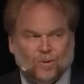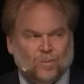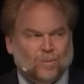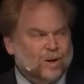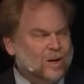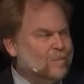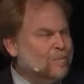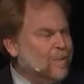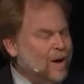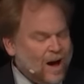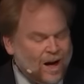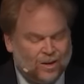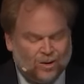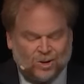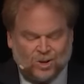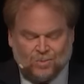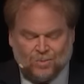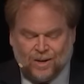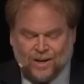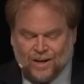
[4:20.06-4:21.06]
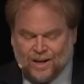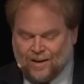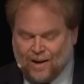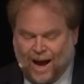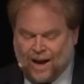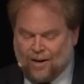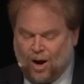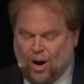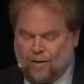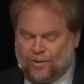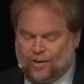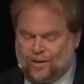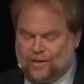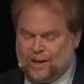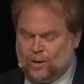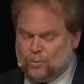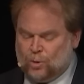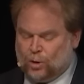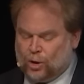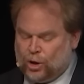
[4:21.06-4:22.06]
But it bothers me, and I often
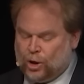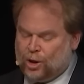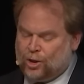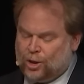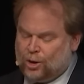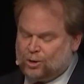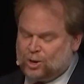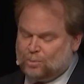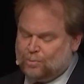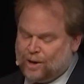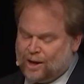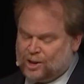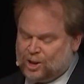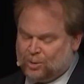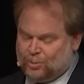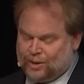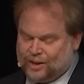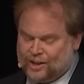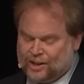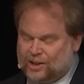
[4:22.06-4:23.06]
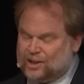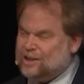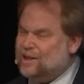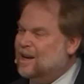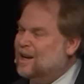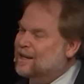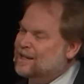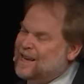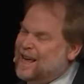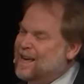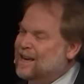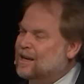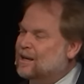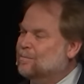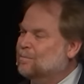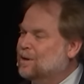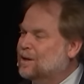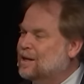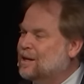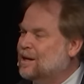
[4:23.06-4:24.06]
think, well, could those measurements taken
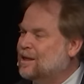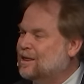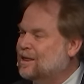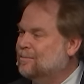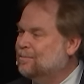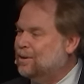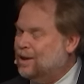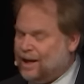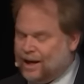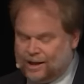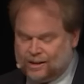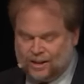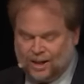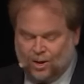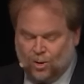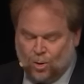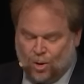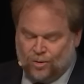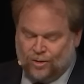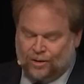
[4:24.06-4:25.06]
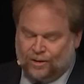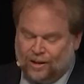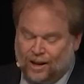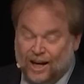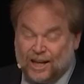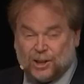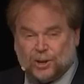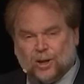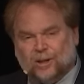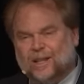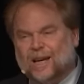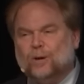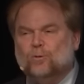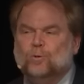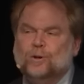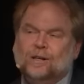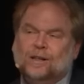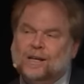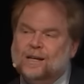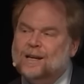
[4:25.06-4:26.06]
beneath the blazing northern lights, could they
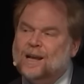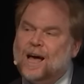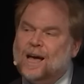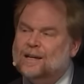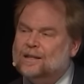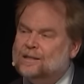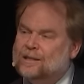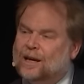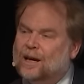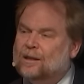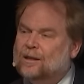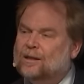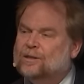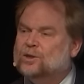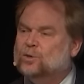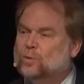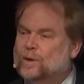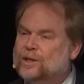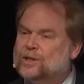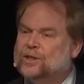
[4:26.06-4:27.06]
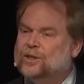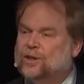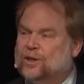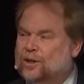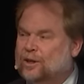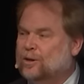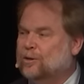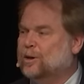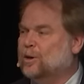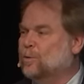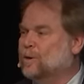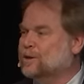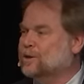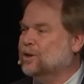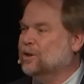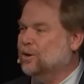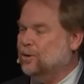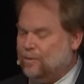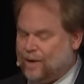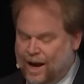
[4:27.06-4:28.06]
really not tell us which theory was
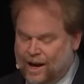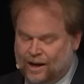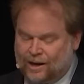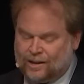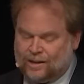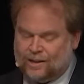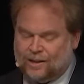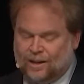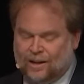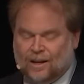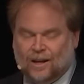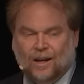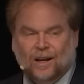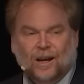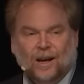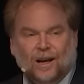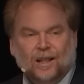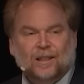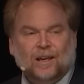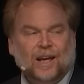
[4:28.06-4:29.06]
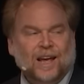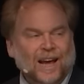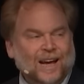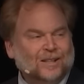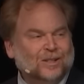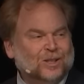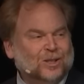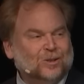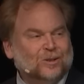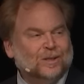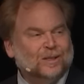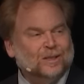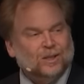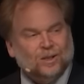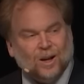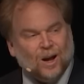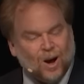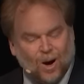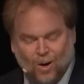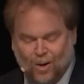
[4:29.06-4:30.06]
correct? And the answer is
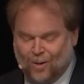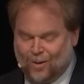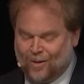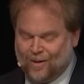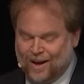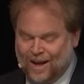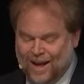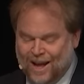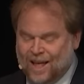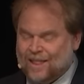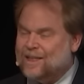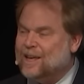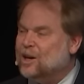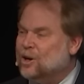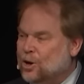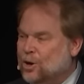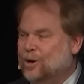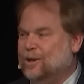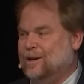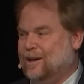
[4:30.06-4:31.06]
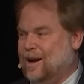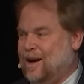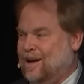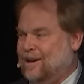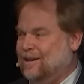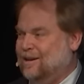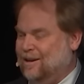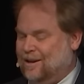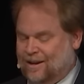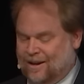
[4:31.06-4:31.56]
no, they could not.